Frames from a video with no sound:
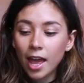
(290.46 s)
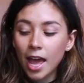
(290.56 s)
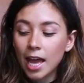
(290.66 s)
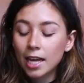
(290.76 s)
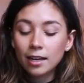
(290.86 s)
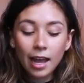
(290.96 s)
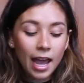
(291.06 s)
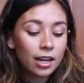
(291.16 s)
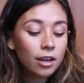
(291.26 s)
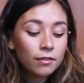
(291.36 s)
then
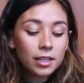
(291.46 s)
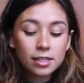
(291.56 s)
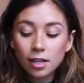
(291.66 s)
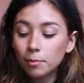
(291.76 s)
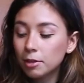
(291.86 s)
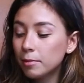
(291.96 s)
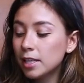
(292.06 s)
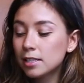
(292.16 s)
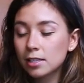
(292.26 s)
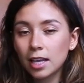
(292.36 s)
any of these
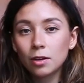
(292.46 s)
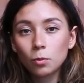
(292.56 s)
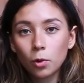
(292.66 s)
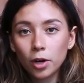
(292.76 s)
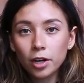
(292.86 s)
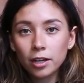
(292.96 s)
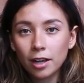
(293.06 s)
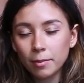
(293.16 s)
supplements can work.